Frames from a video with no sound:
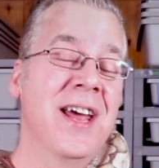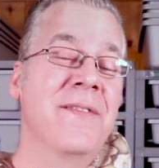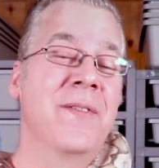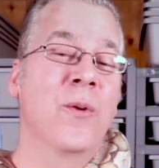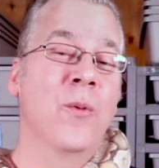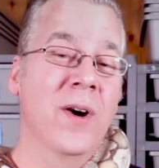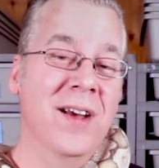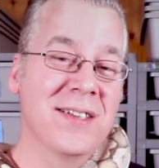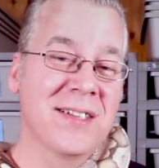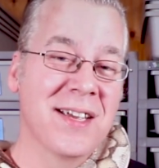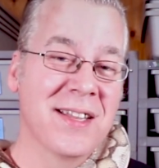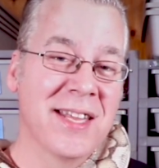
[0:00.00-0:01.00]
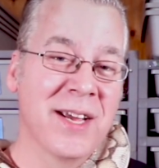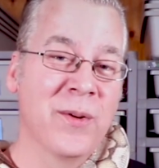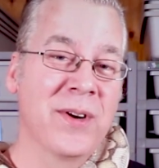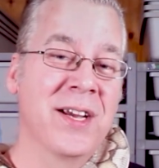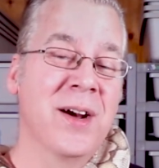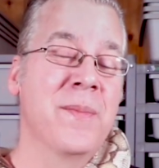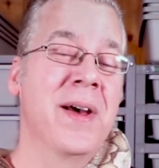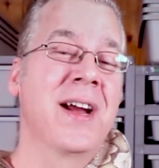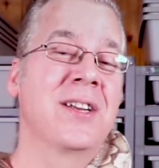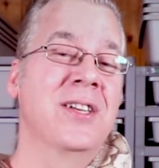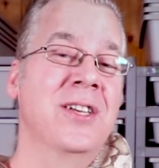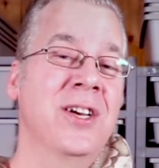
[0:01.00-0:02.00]
And if it wasn't, they would come
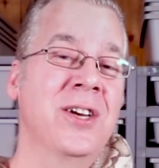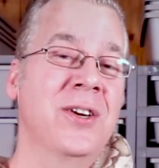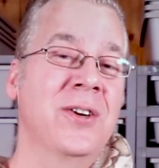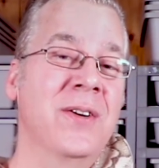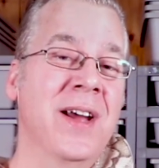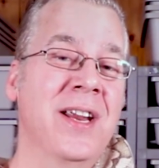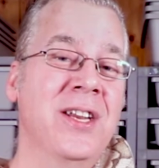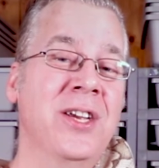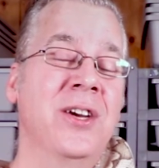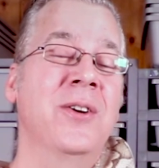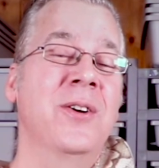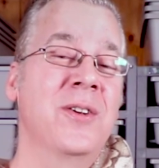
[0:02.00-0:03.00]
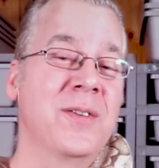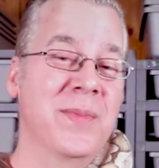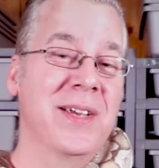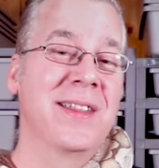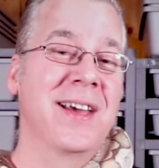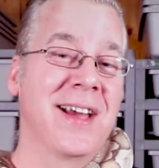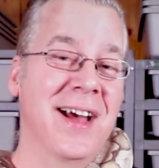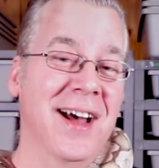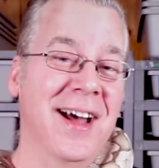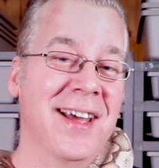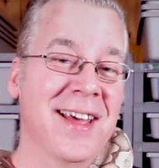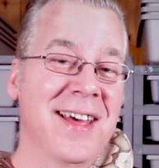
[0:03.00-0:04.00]
back to you and you'd be the
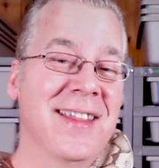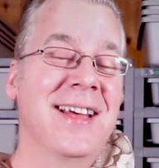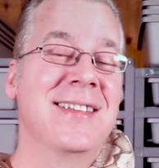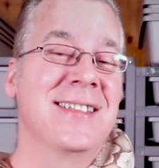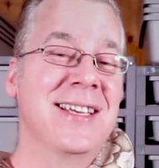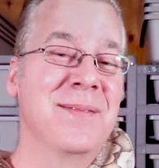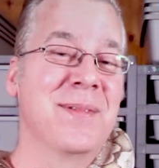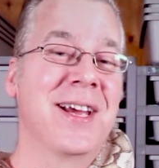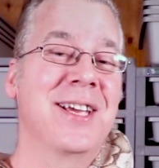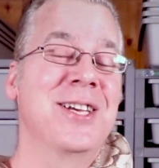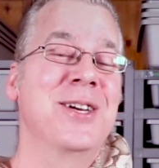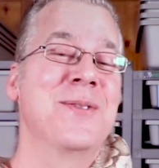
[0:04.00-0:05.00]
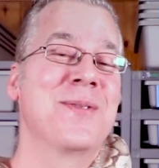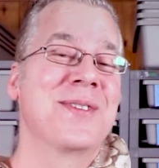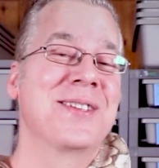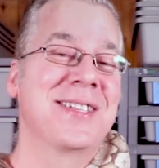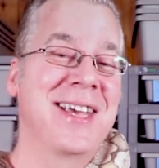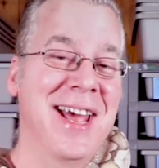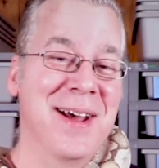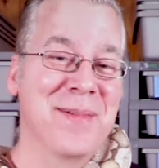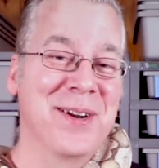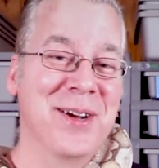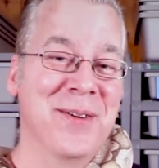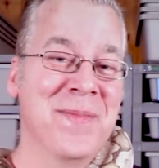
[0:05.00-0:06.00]
guy that seemed like you were
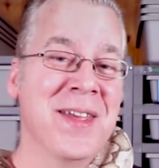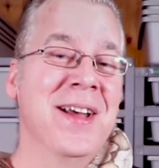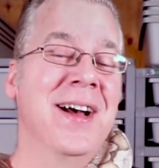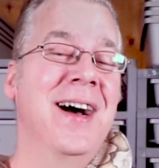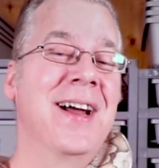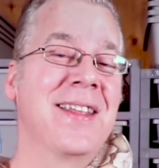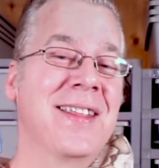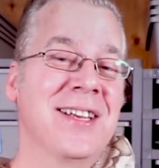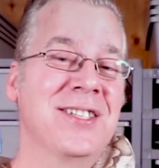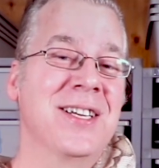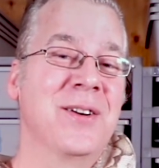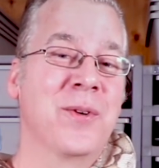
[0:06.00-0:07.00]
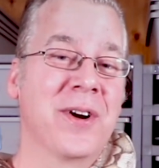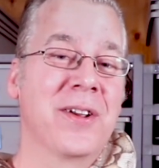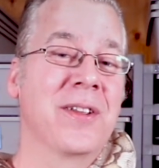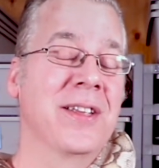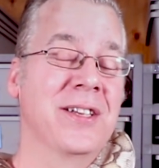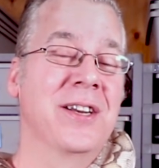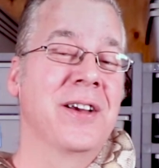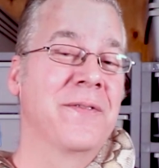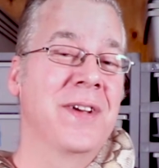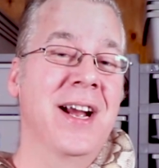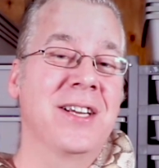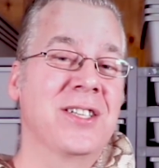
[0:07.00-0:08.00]
scamming them out of that gene. Where, you know,
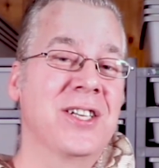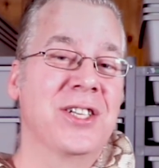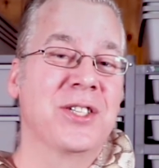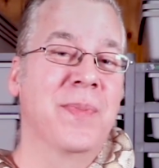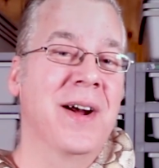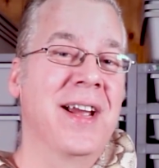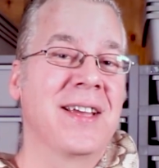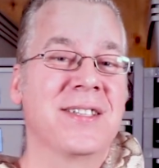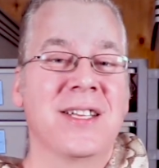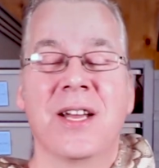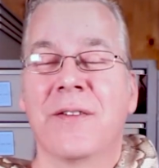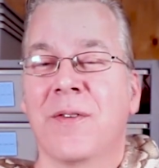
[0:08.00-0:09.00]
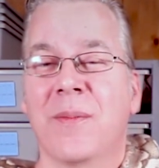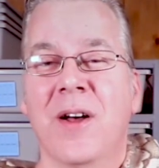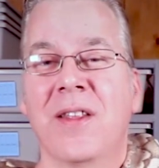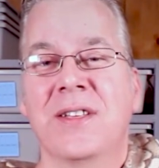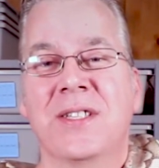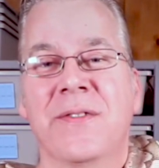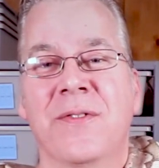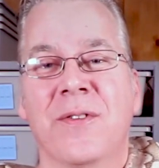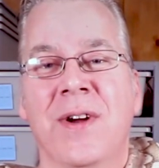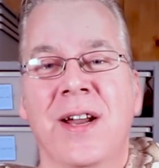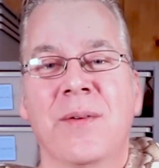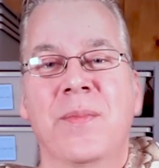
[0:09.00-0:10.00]
if you're actually just buying and selling from all these
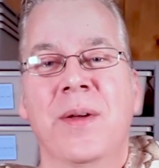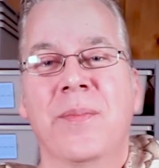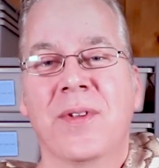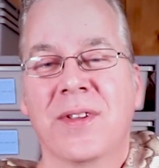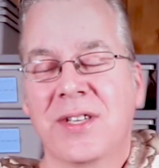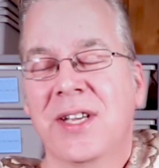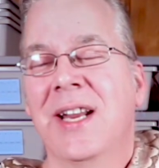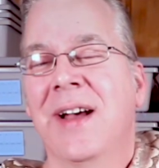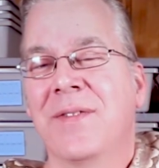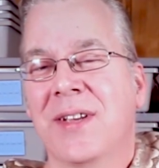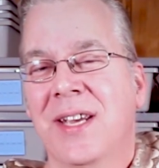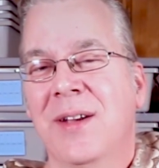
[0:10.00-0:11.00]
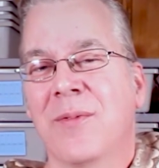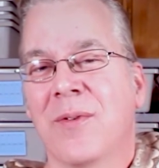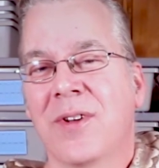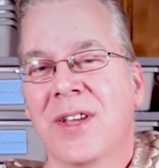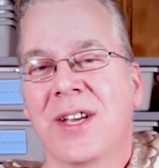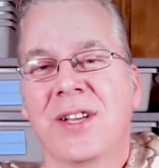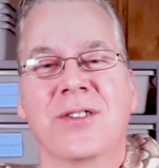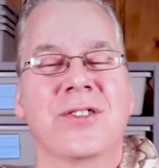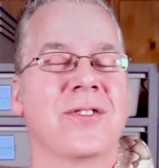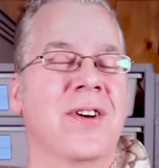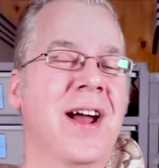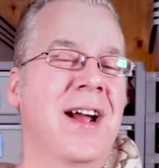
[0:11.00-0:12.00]
different random people, you'd have to keep really good
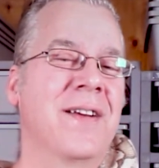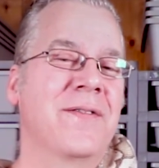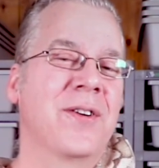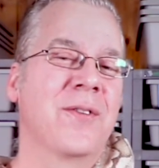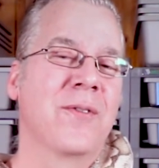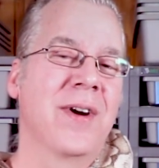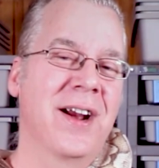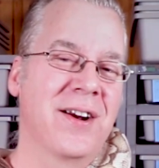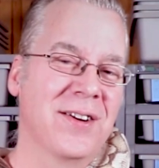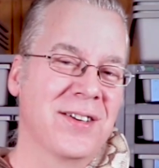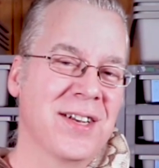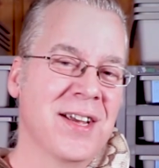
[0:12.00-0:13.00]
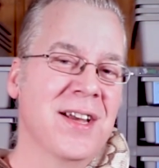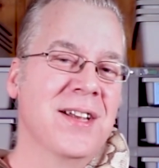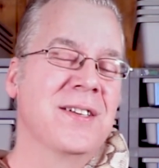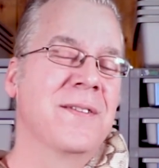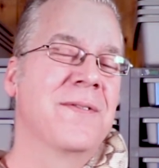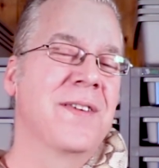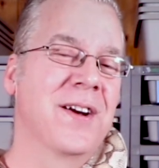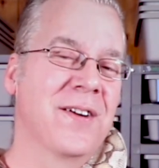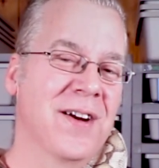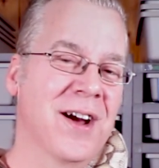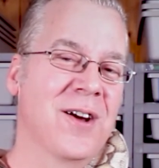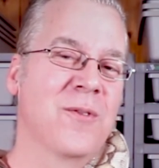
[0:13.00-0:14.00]
track of your records to
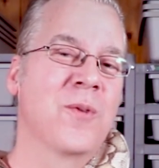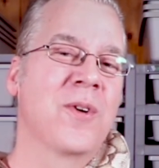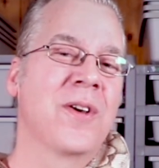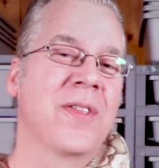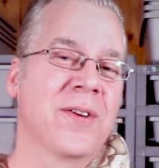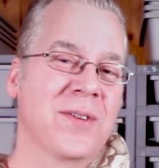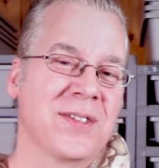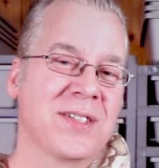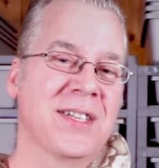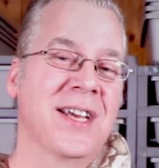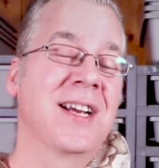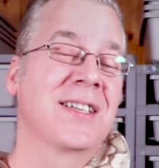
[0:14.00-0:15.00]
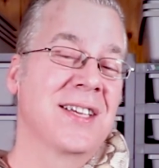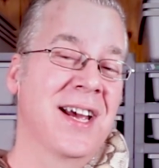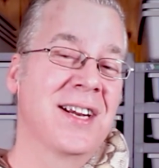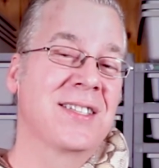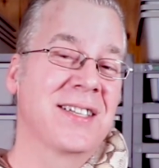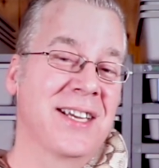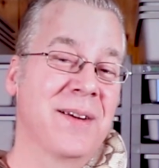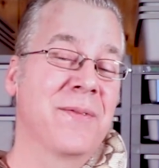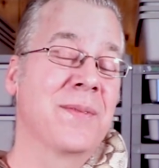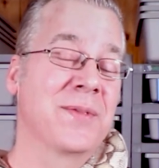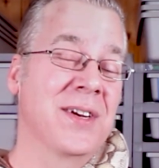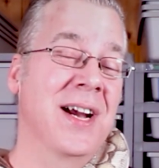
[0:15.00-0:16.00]
figure out where those snakes actually came
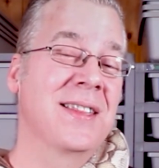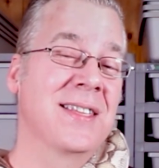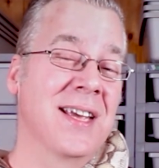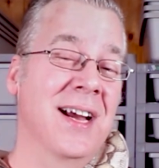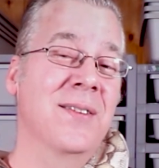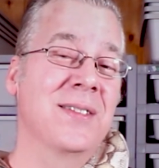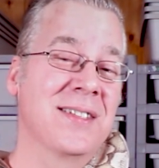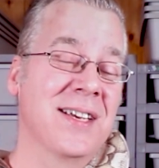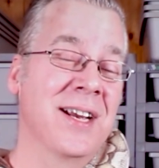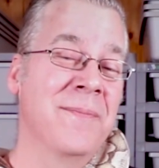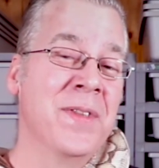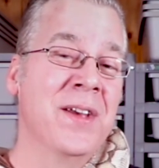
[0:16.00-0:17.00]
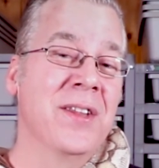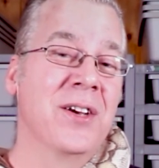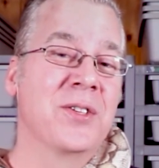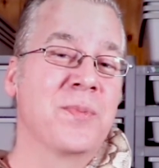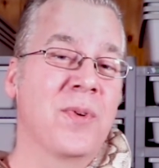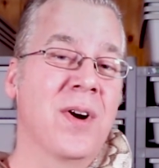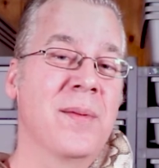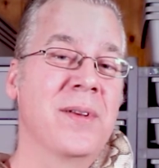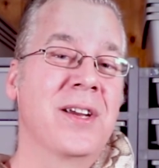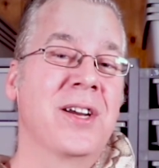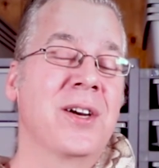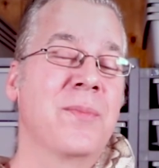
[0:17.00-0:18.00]
from. So I would say there's
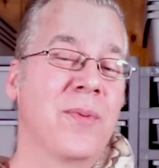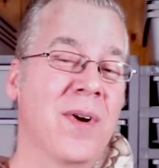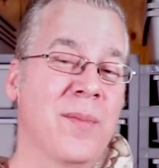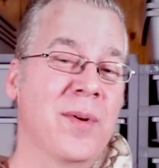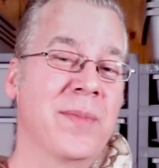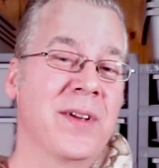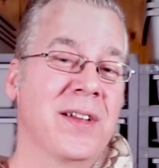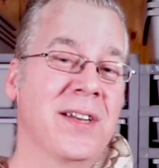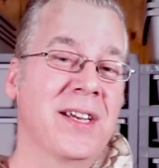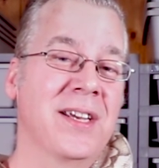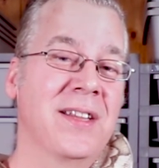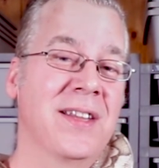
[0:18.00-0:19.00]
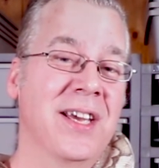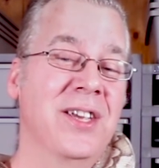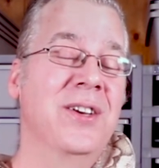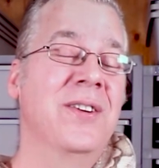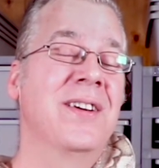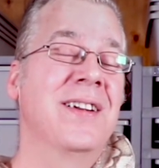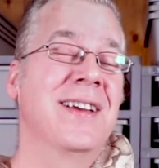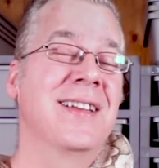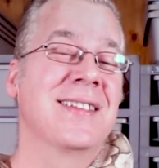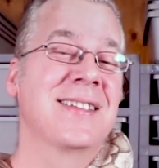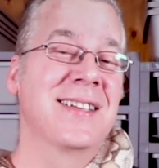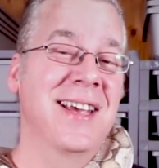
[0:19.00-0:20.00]
probably a good probability that you could
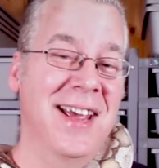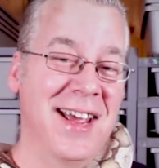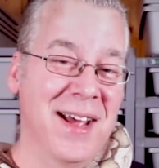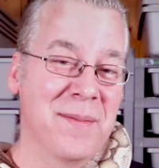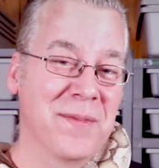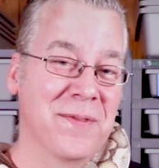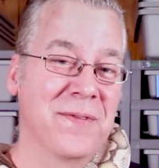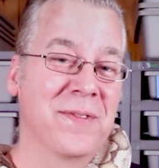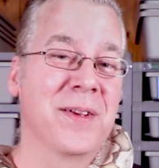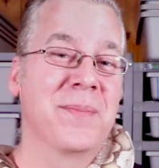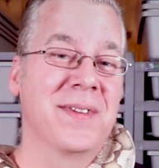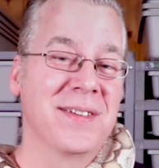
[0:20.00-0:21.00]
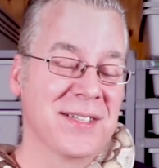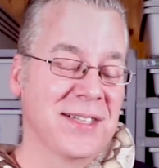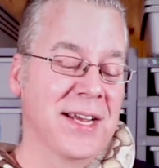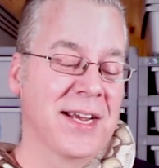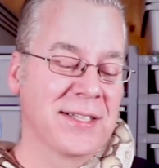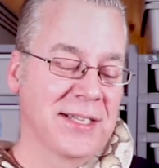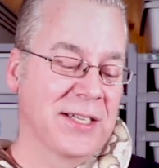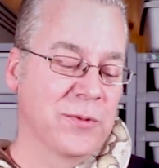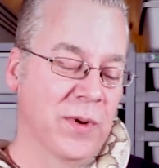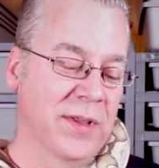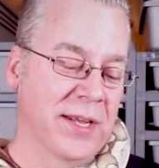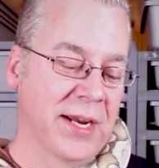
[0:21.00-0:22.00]
get scammed flipping snakes.
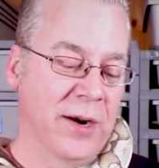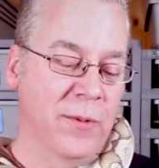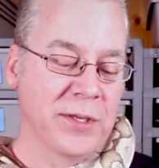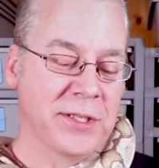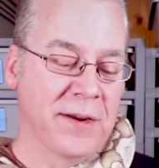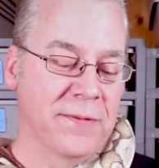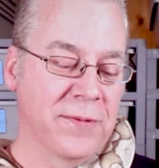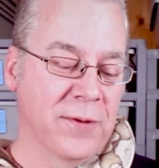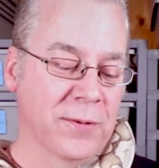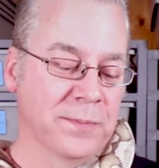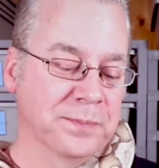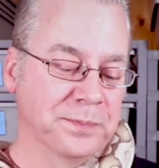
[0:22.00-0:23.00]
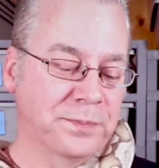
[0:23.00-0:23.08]
That's one thing I'd watch out for.